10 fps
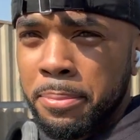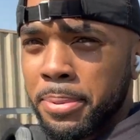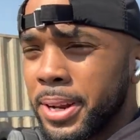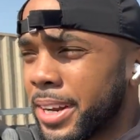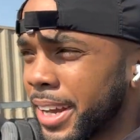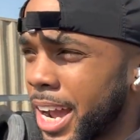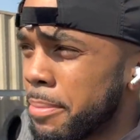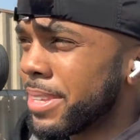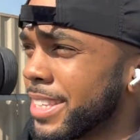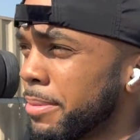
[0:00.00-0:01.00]
Put it in the
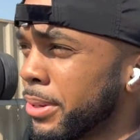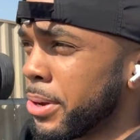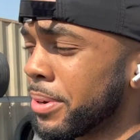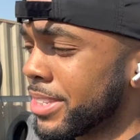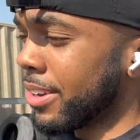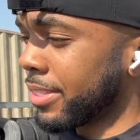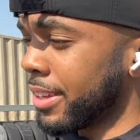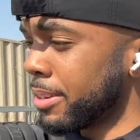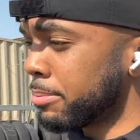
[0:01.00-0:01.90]
comments, let me know what y'all think.